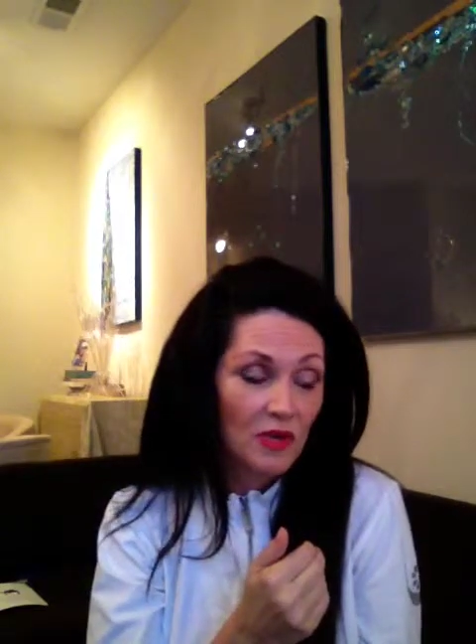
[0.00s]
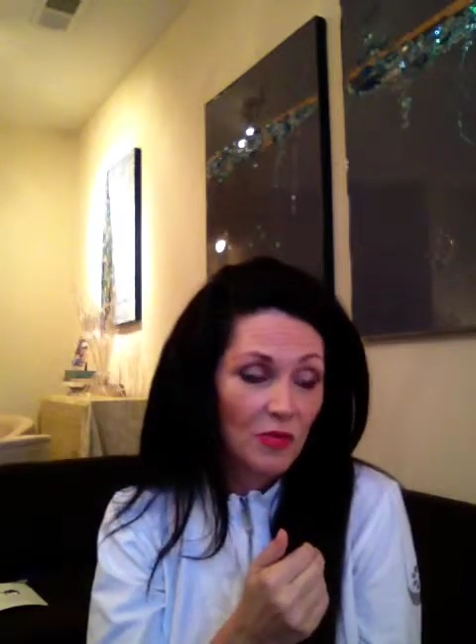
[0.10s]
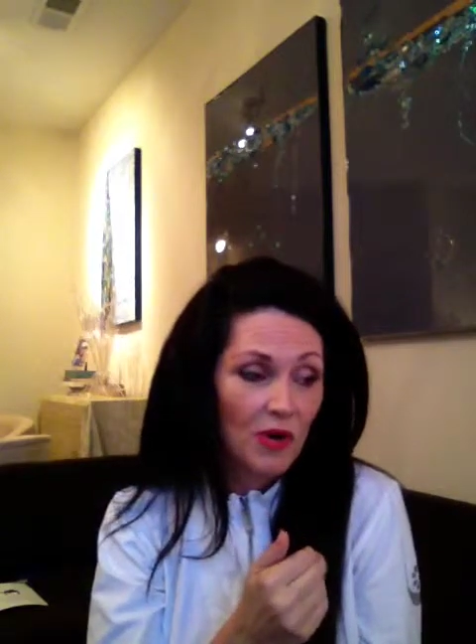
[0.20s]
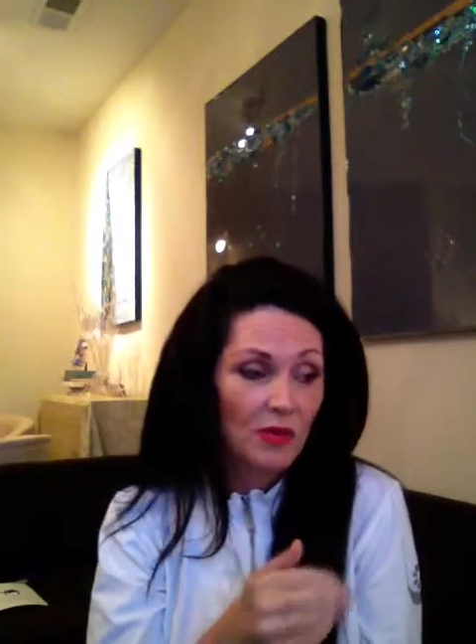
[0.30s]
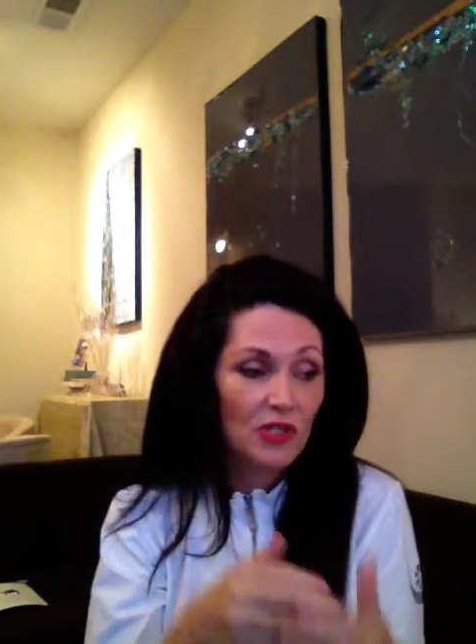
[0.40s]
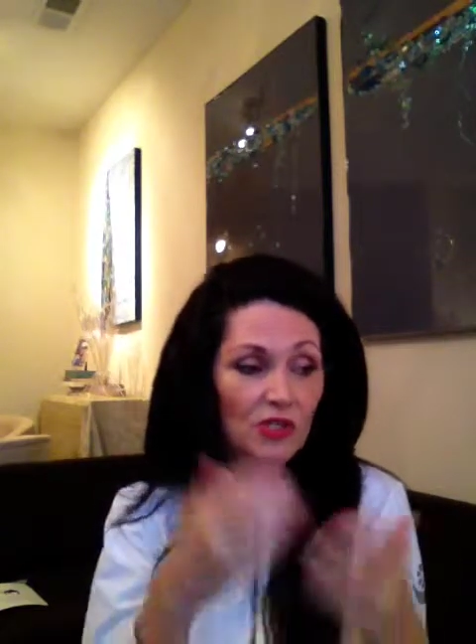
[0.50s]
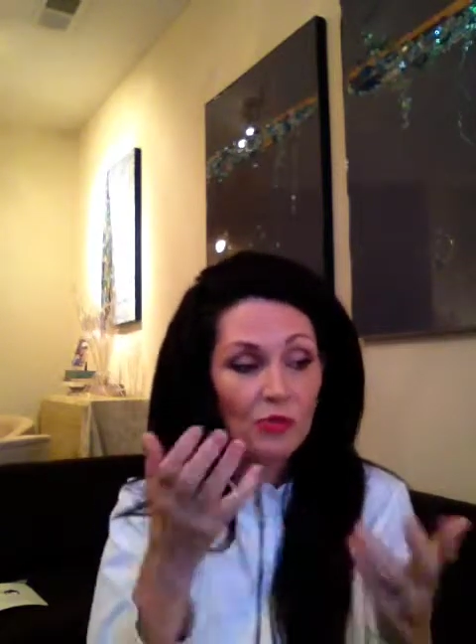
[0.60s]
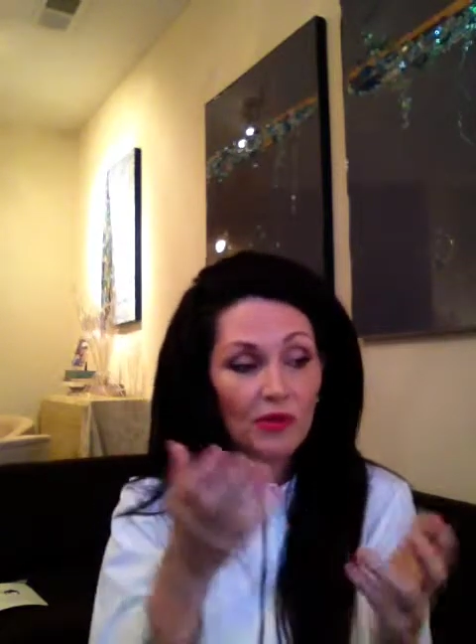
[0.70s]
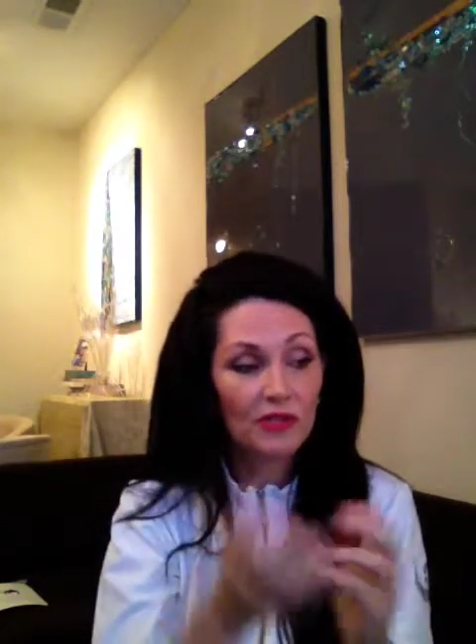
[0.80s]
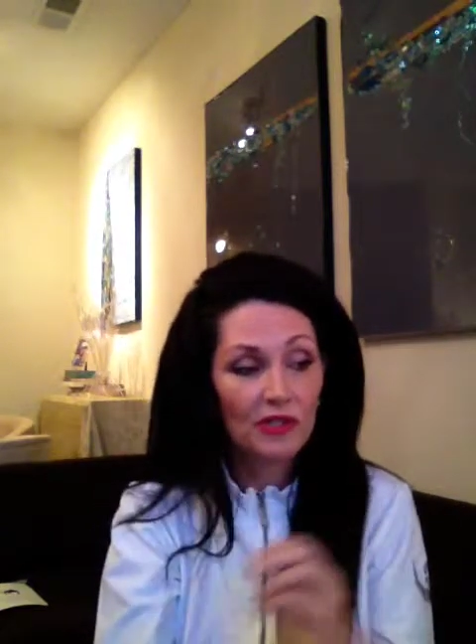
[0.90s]
where we just,
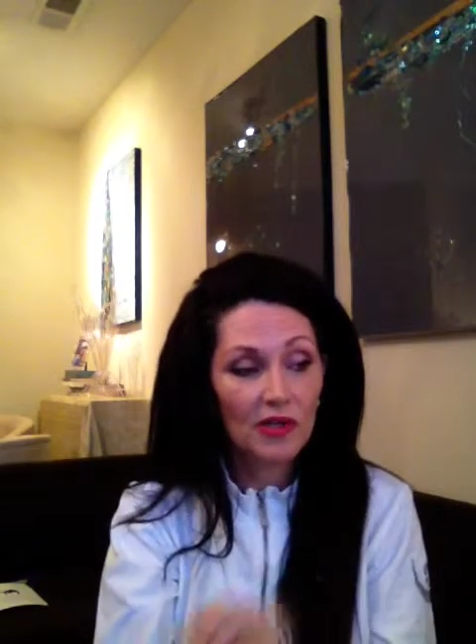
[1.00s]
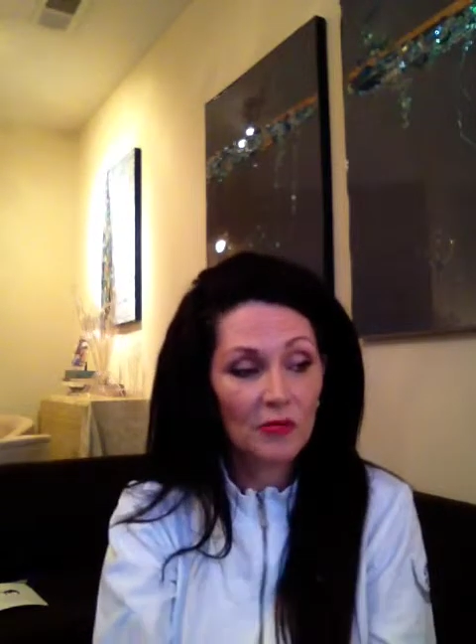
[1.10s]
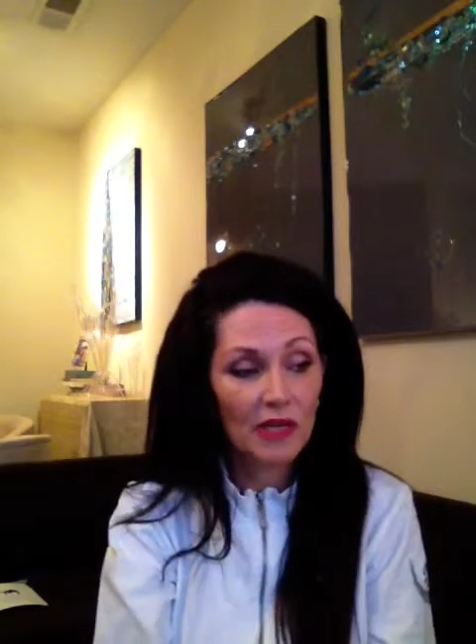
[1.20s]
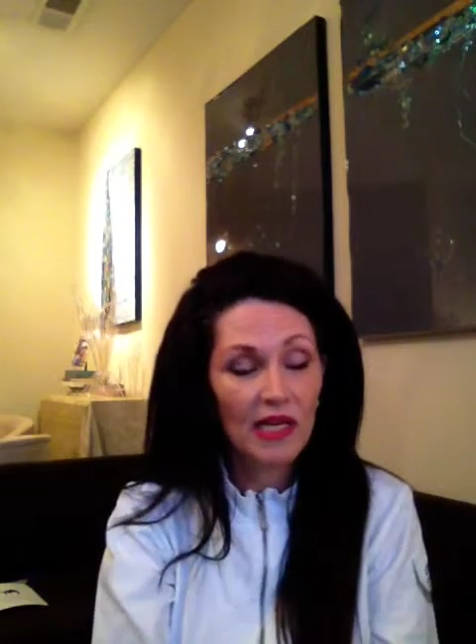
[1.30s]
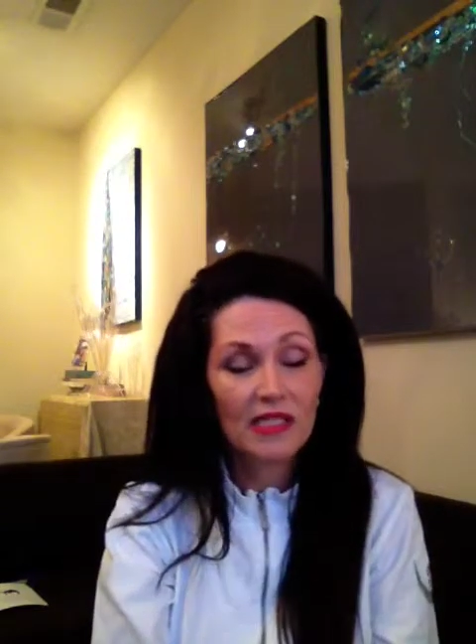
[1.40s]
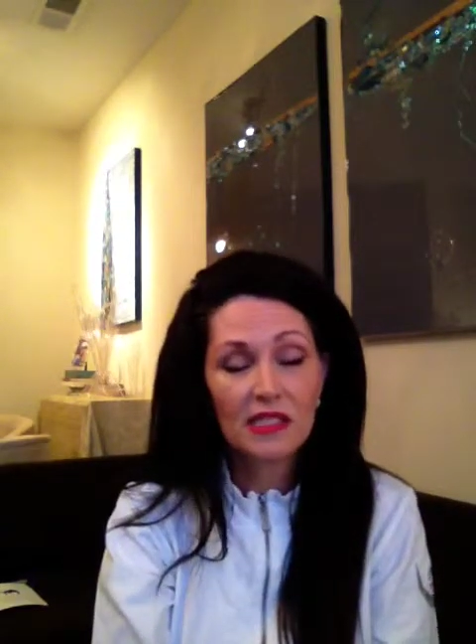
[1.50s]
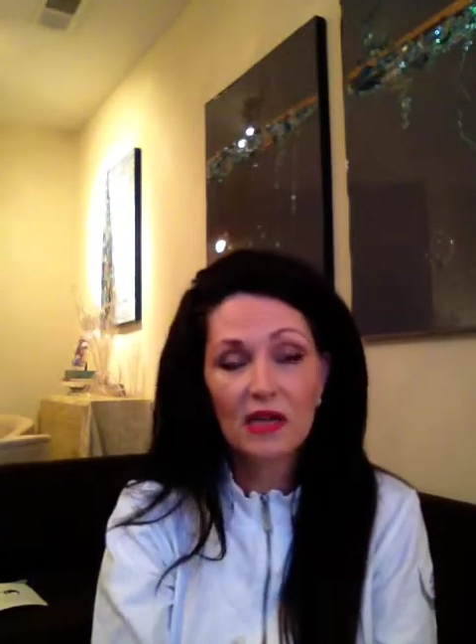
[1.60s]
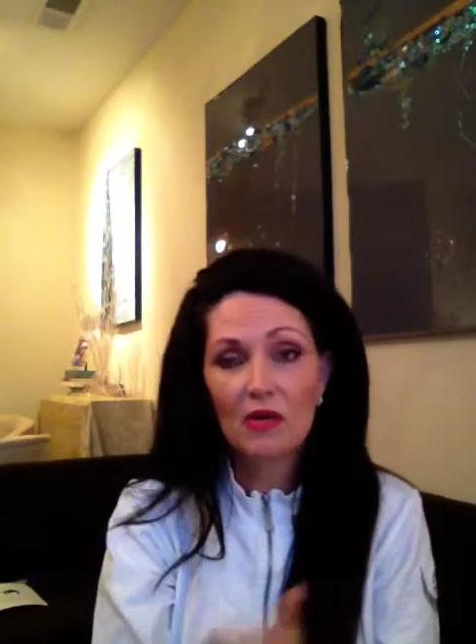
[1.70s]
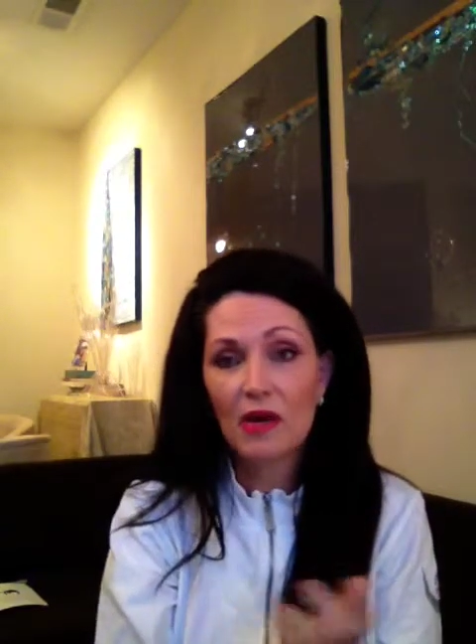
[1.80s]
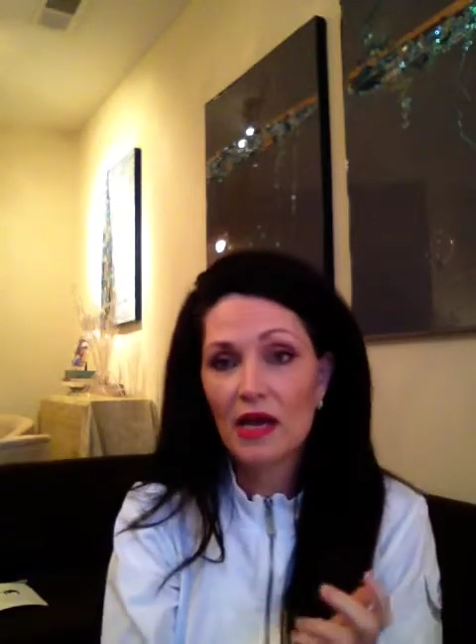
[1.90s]
well, I'm an
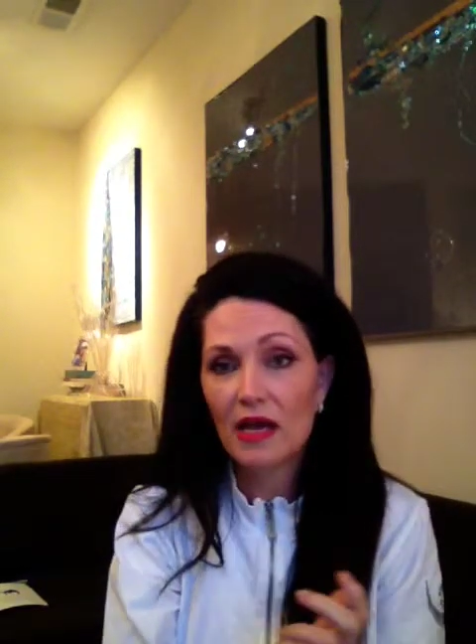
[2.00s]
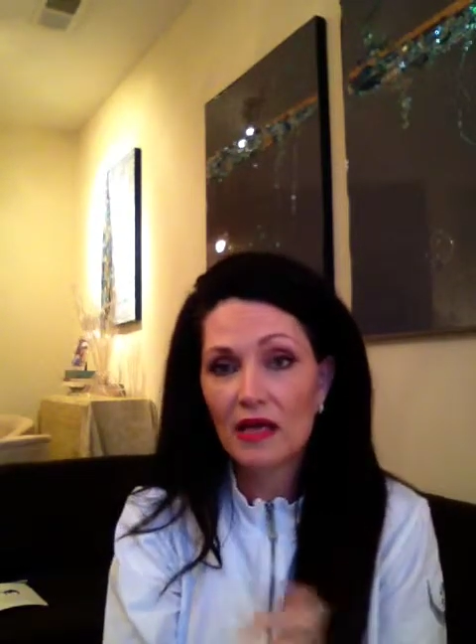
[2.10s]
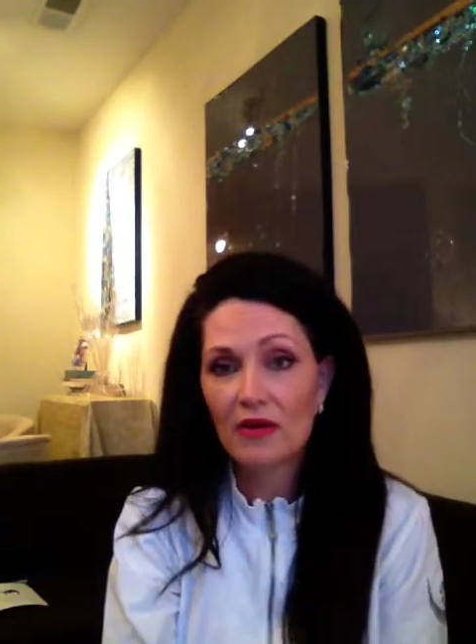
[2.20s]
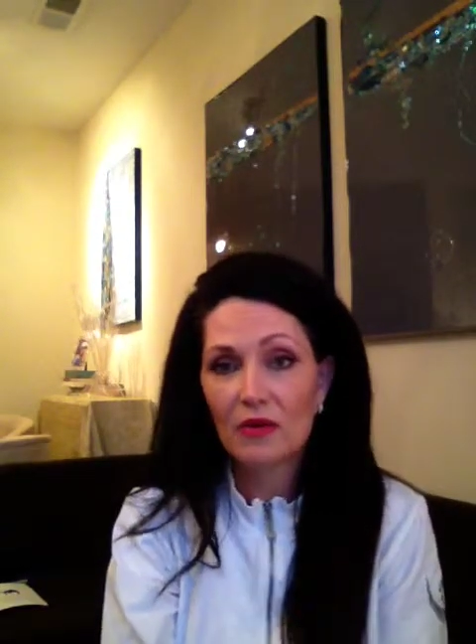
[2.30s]
ACOA,